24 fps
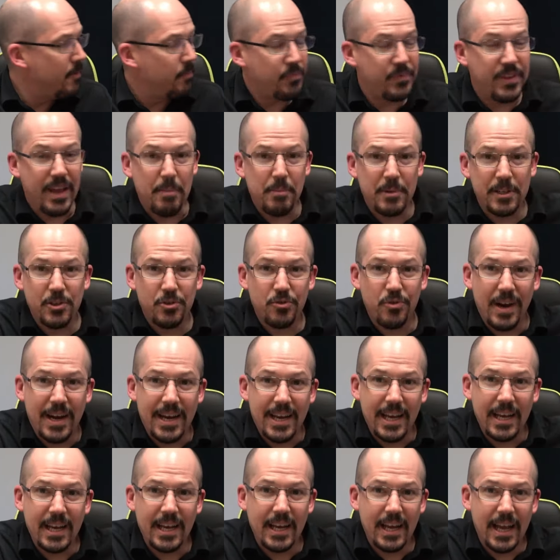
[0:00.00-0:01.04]

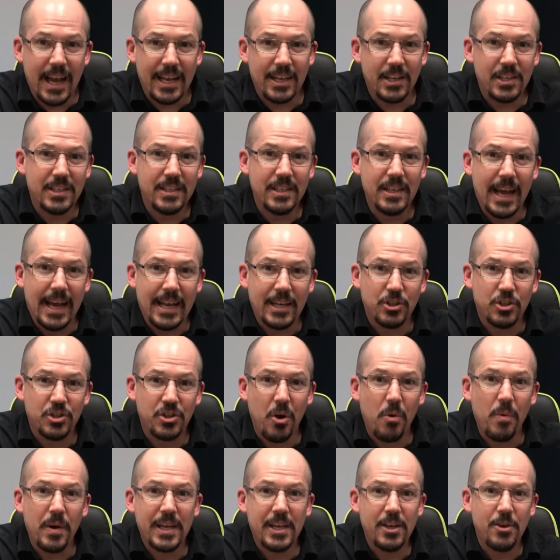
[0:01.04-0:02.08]
demonstrating and, and
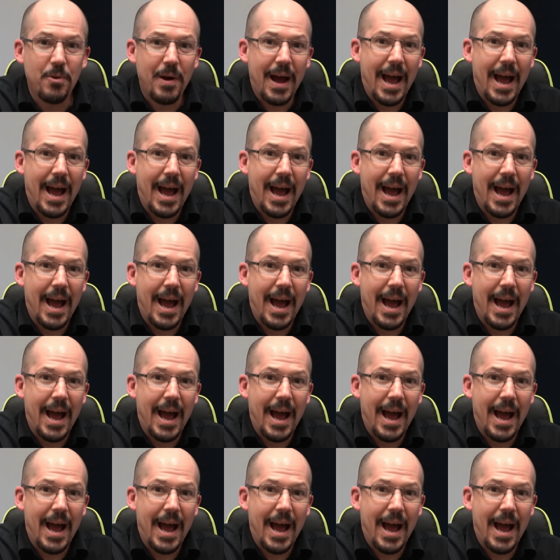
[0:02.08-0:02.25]
showing you